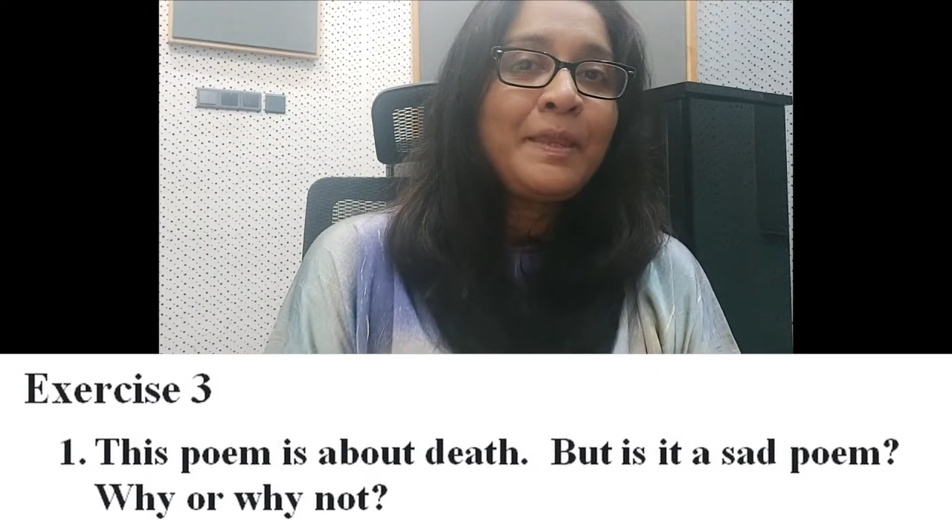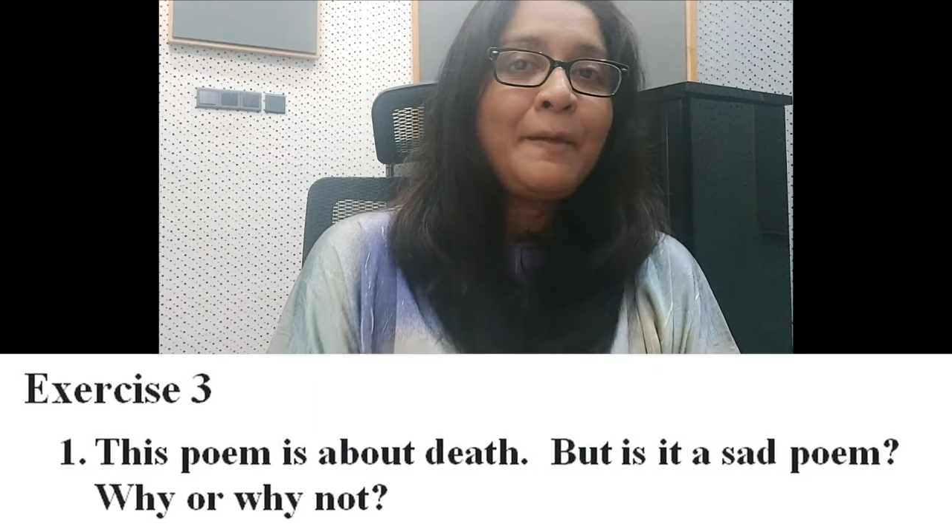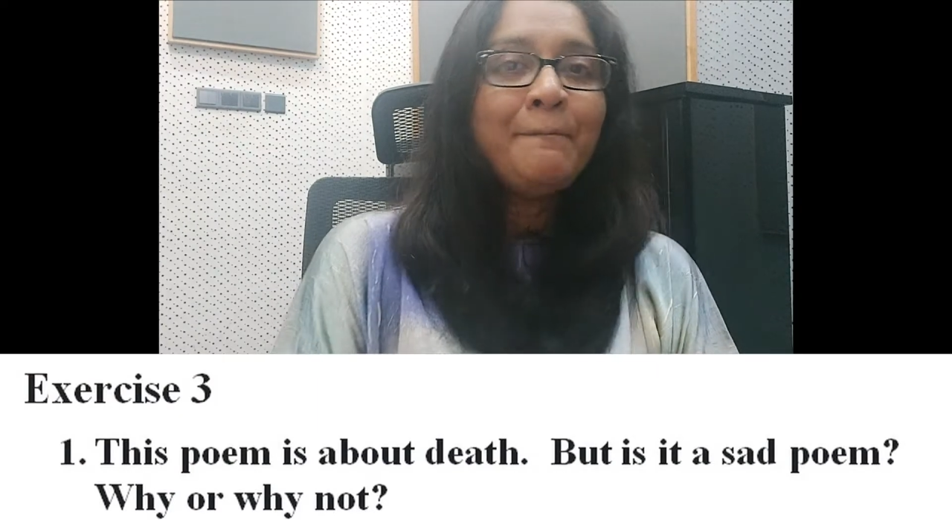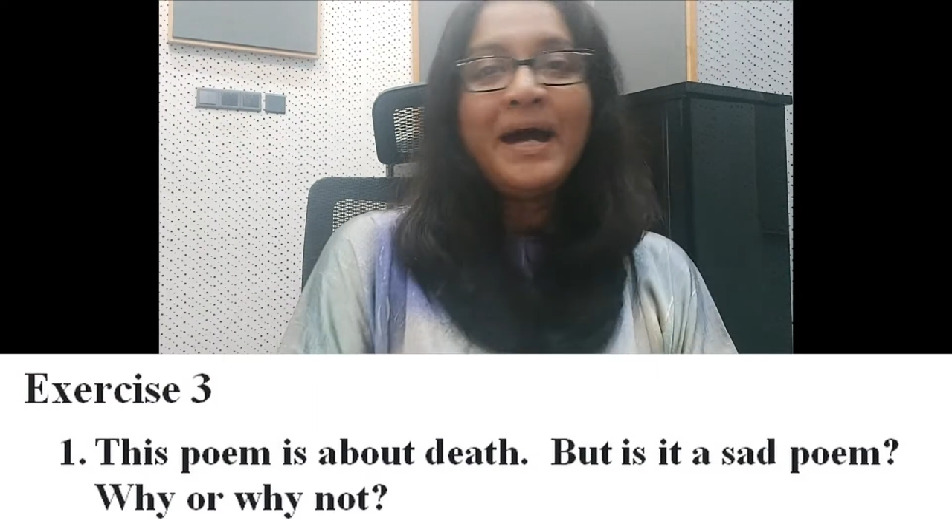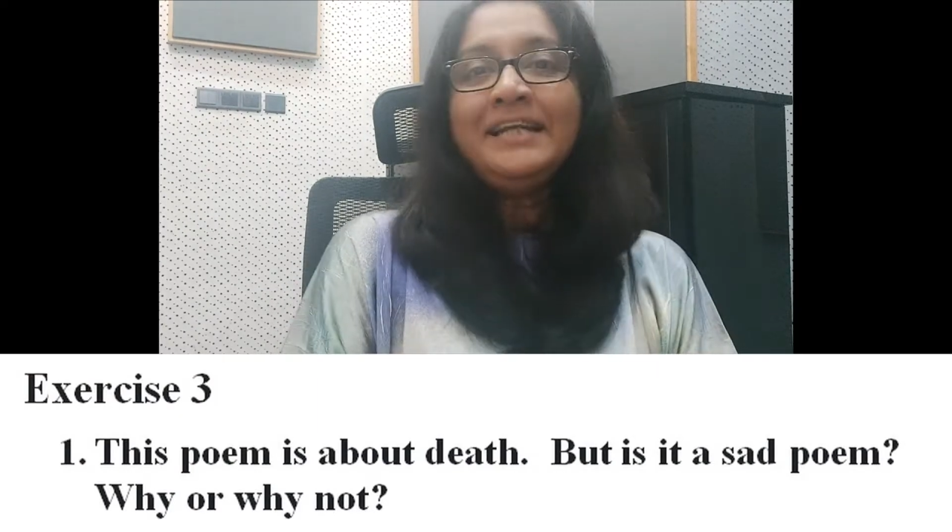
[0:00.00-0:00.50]

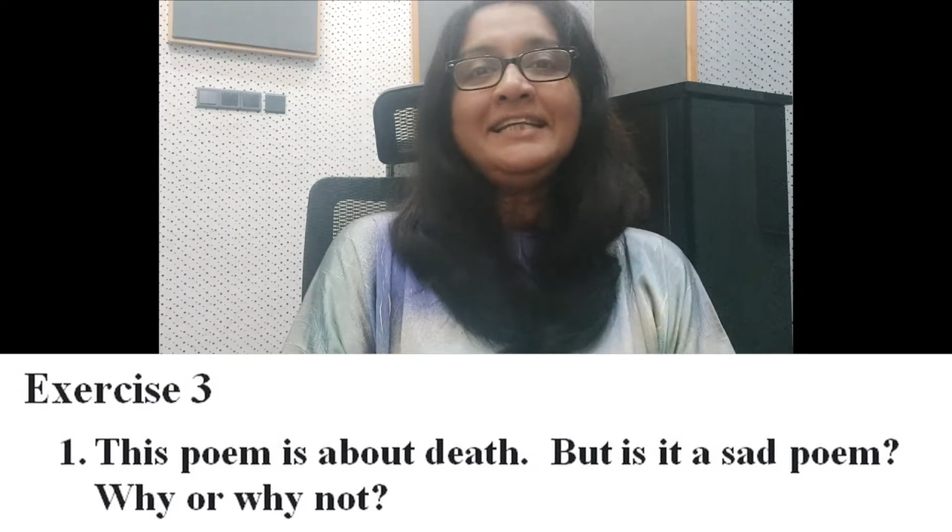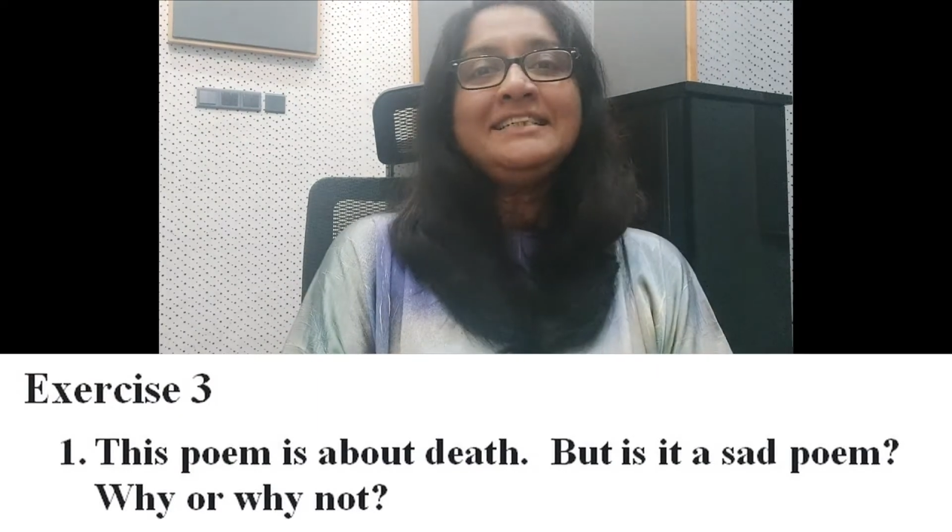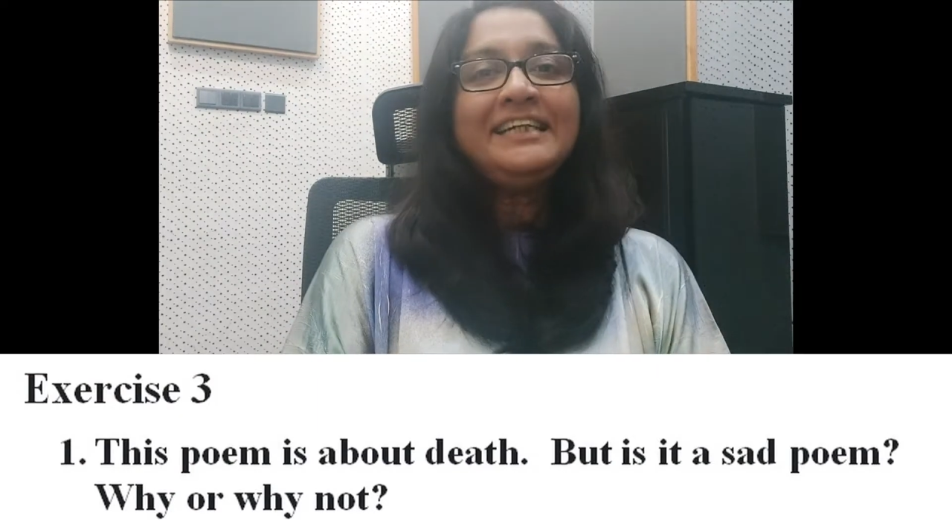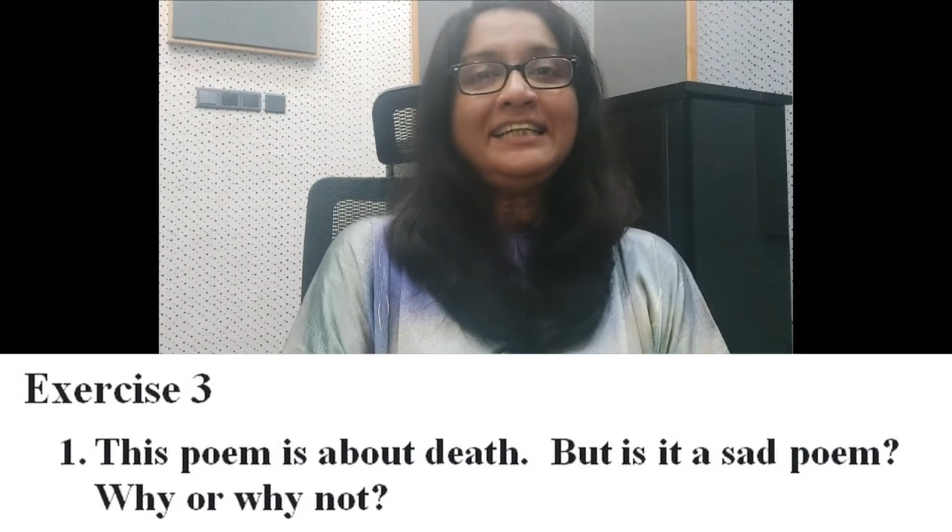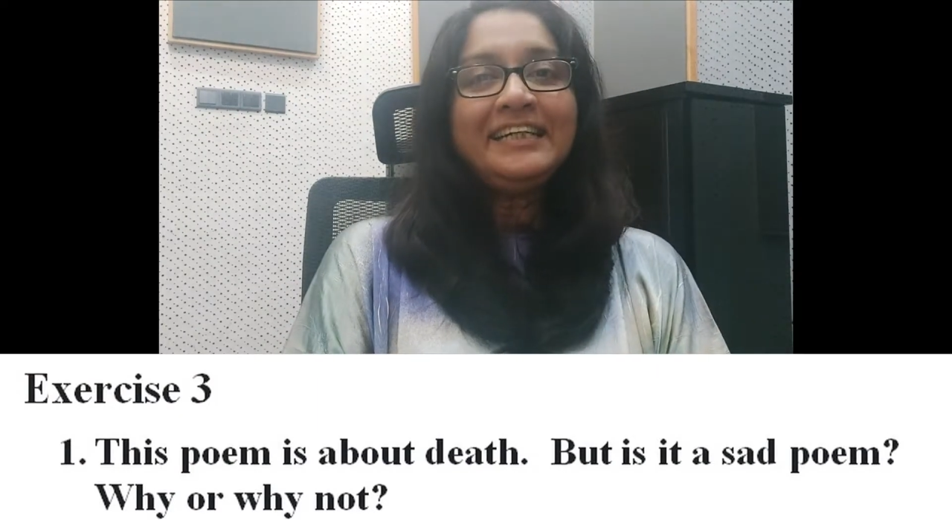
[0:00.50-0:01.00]
But is
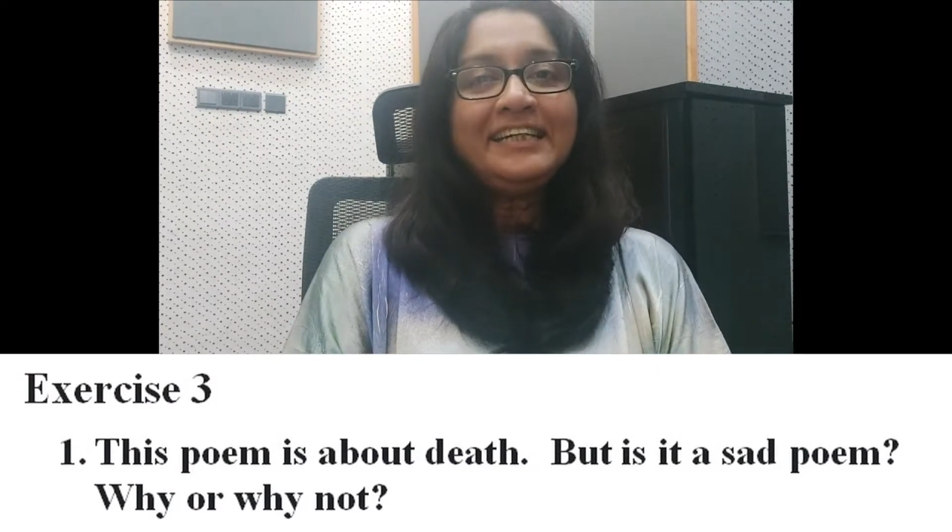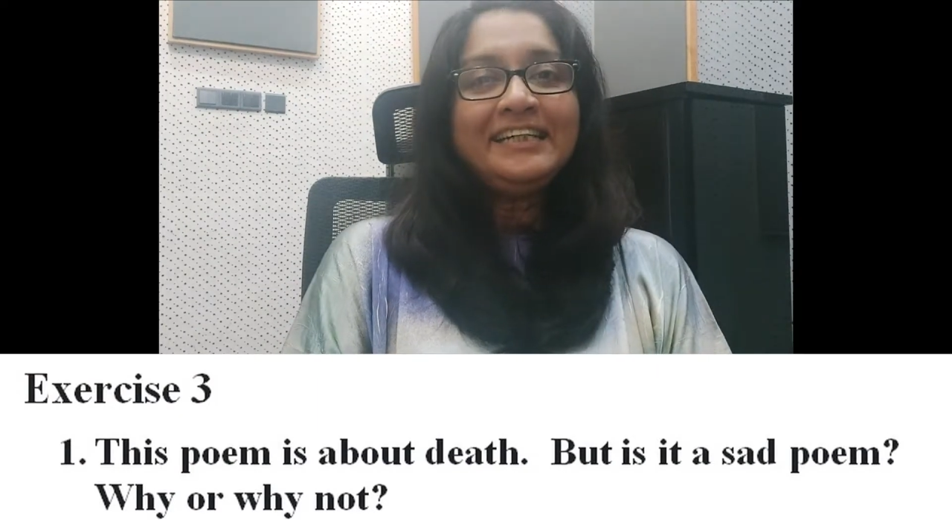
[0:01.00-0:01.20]
it a